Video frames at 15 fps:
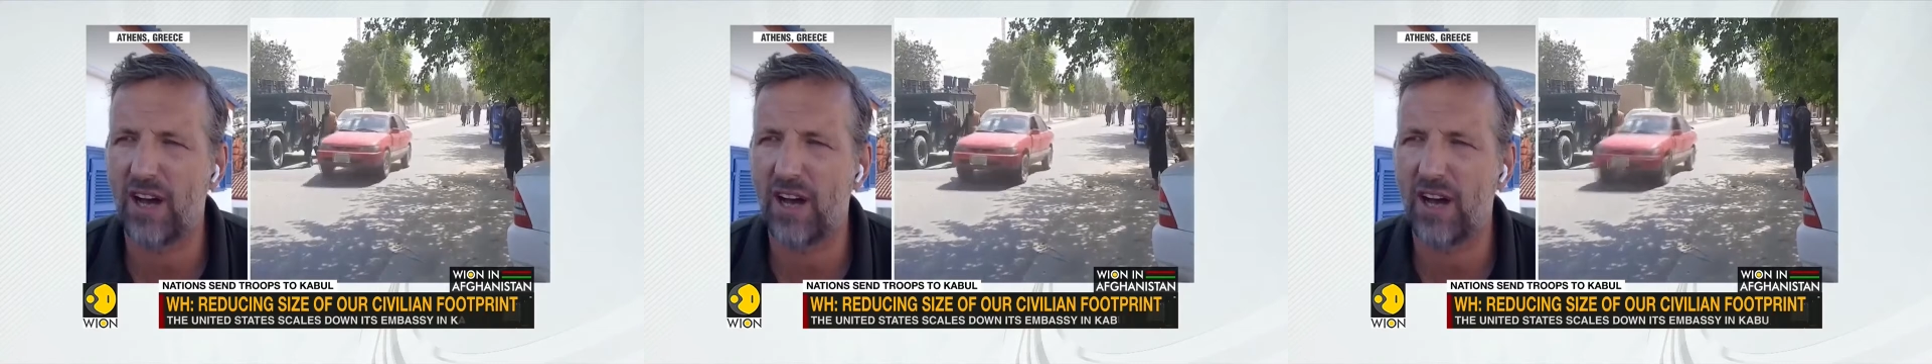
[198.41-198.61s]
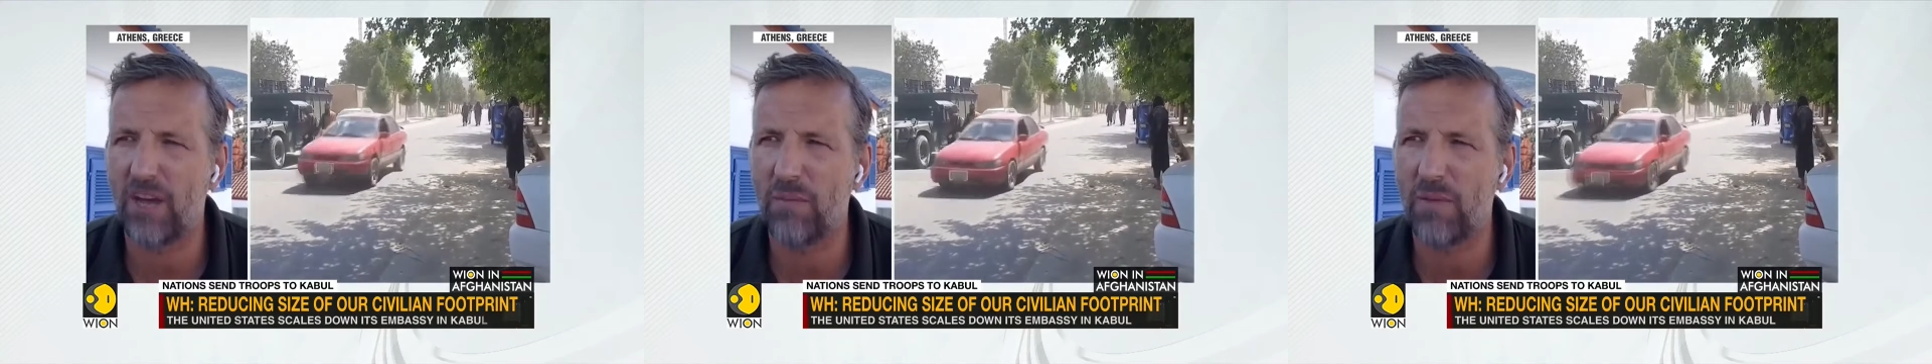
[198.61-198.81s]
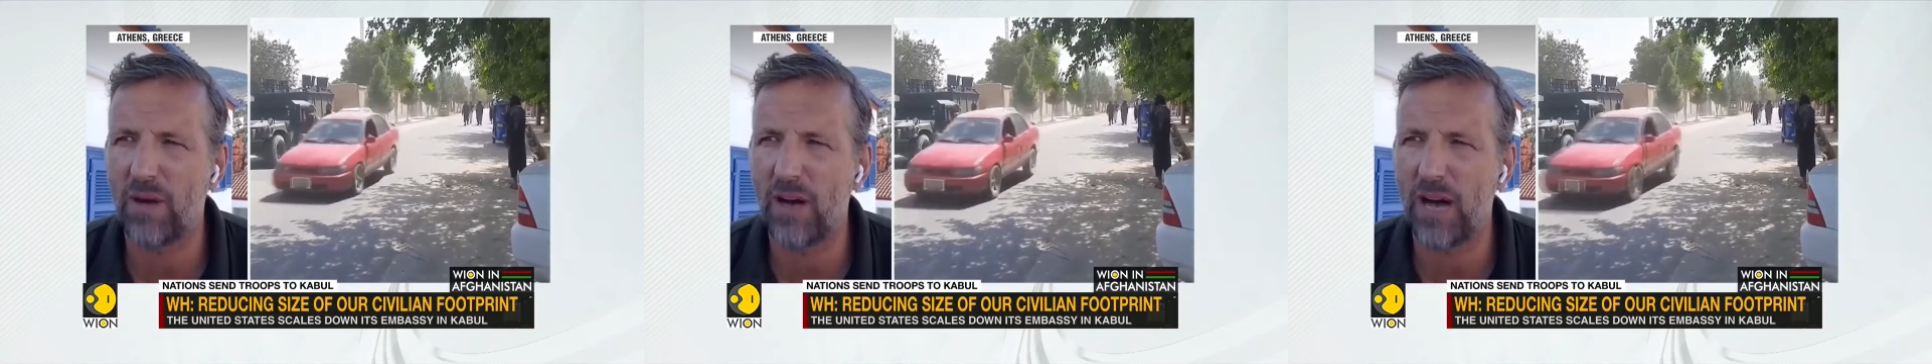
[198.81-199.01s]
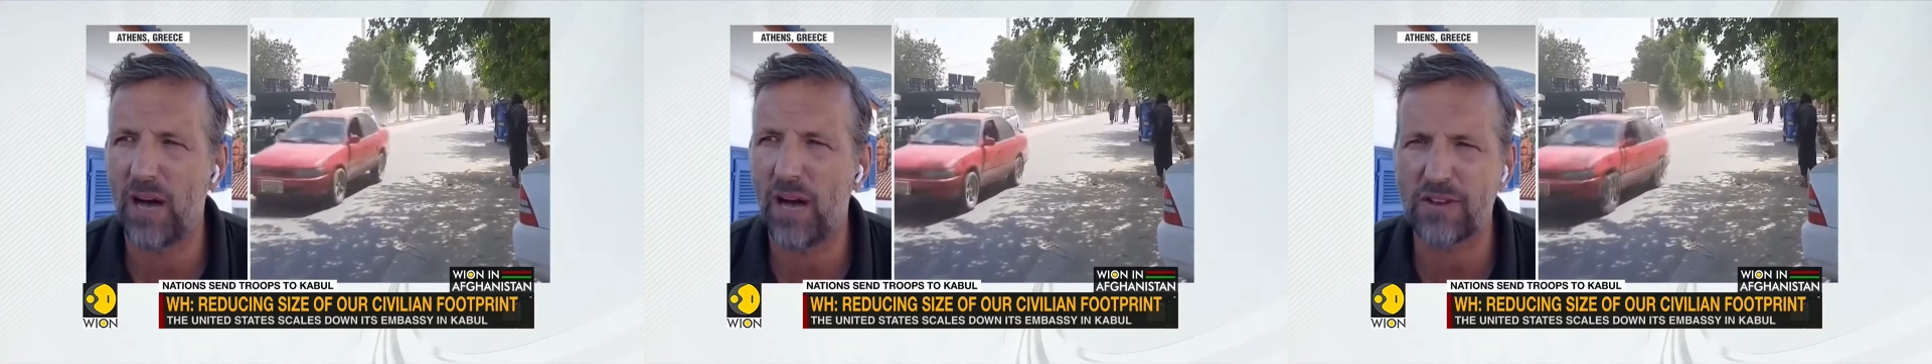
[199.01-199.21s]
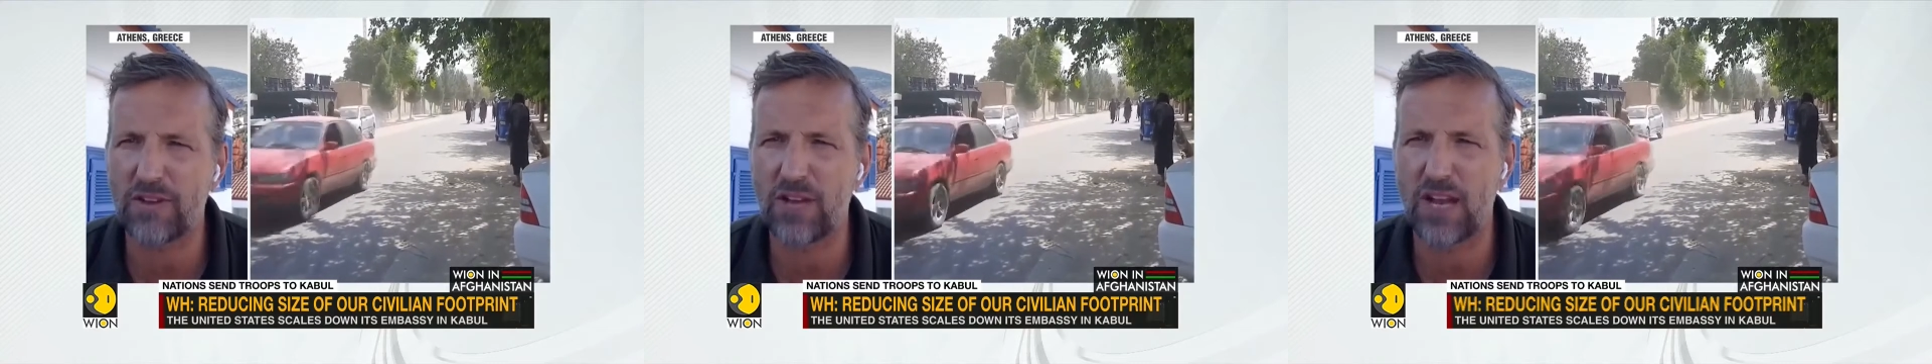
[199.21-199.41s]

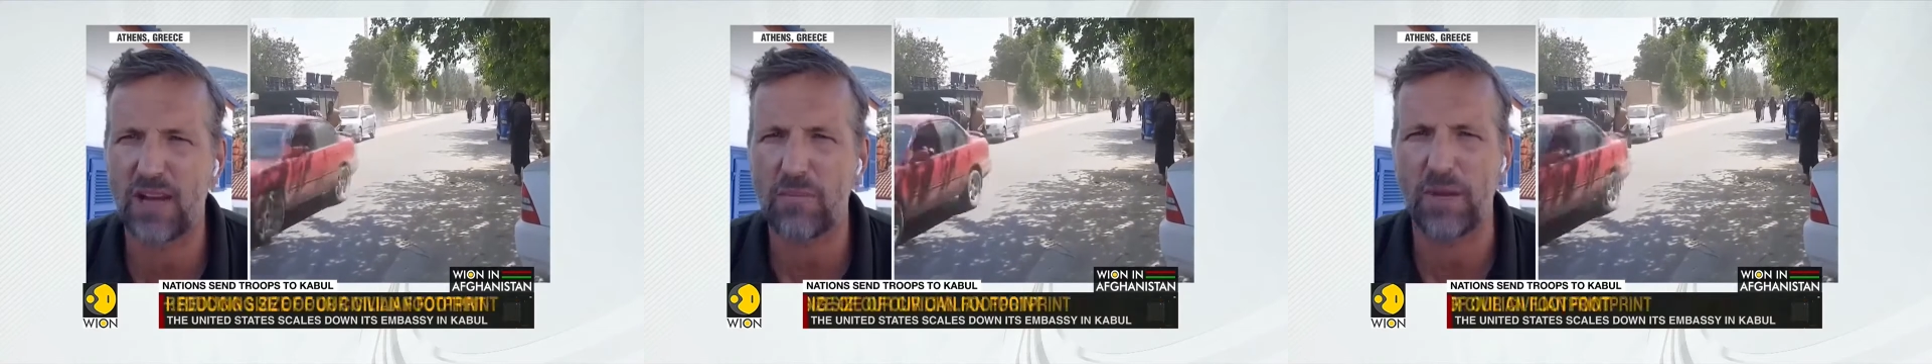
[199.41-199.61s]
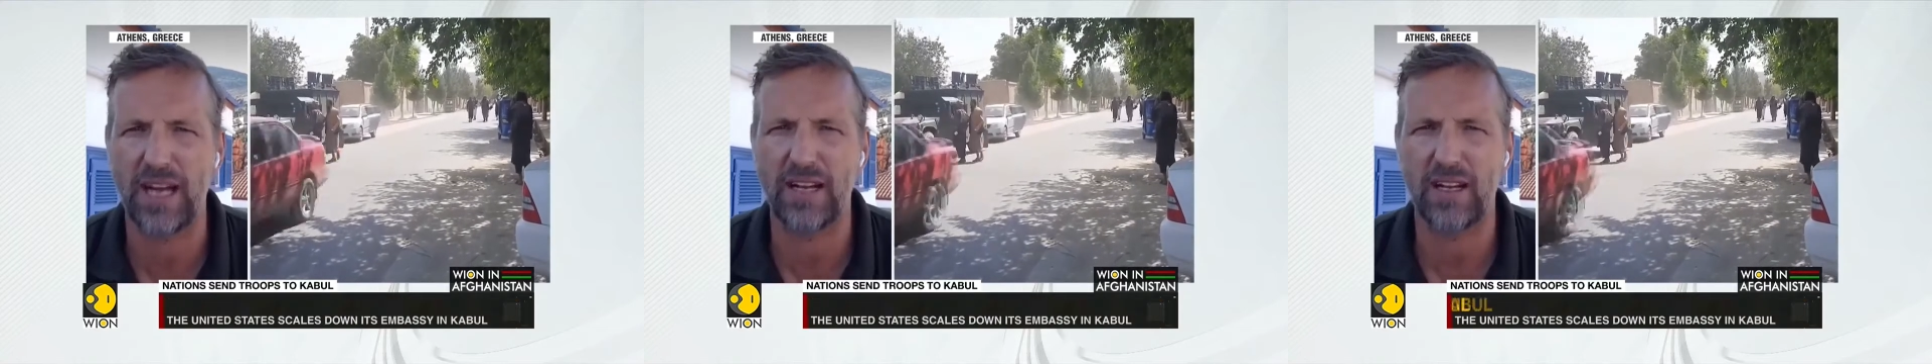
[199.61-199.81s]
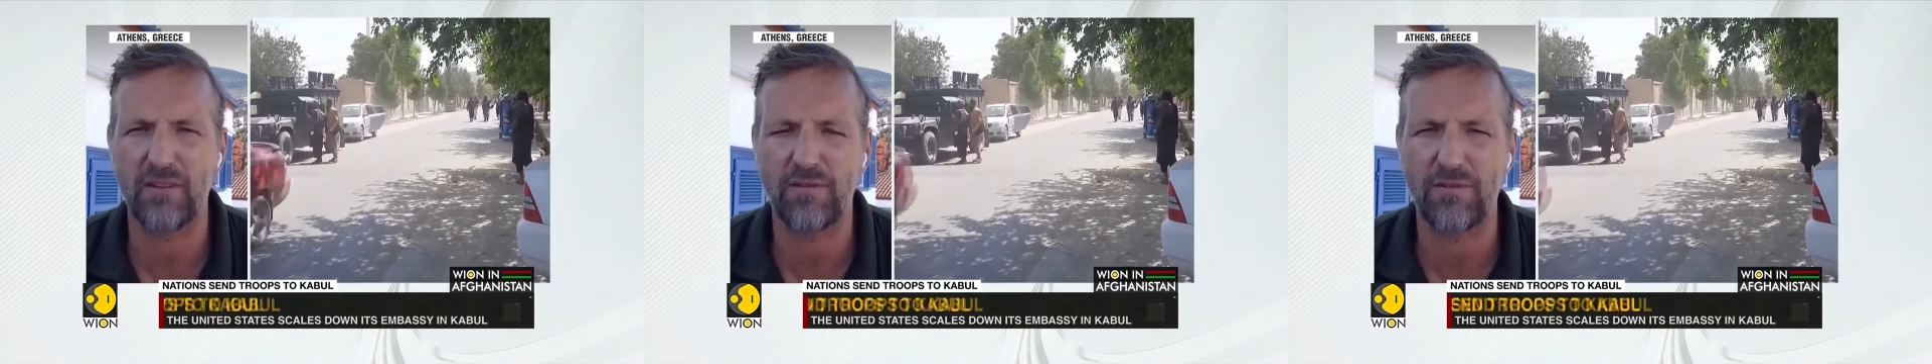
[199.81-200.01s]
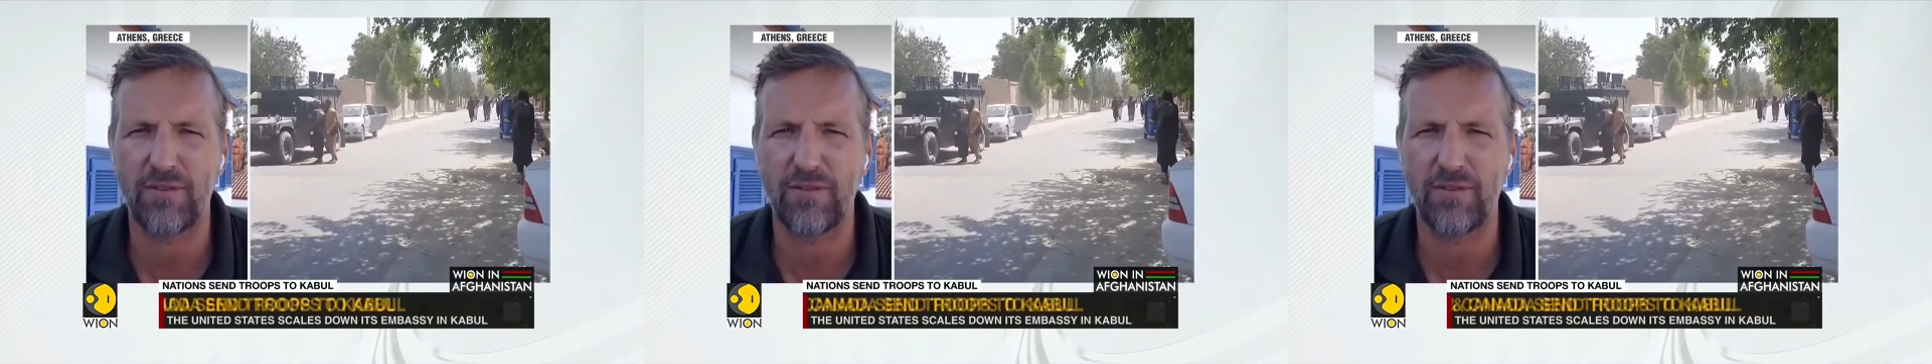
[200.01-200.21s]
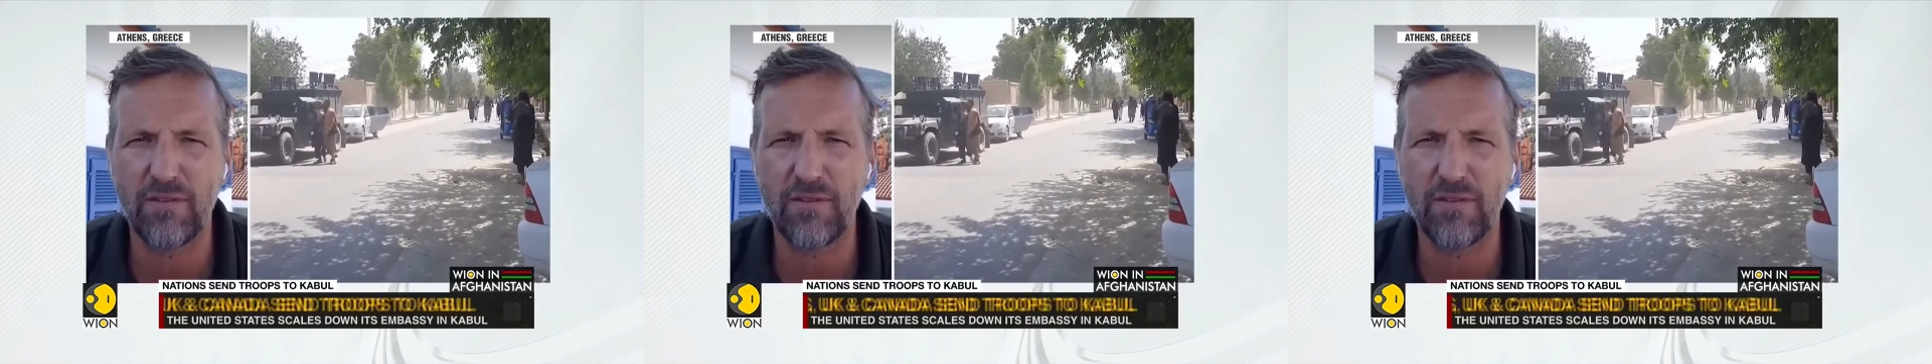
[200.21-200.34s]
how the Taliban have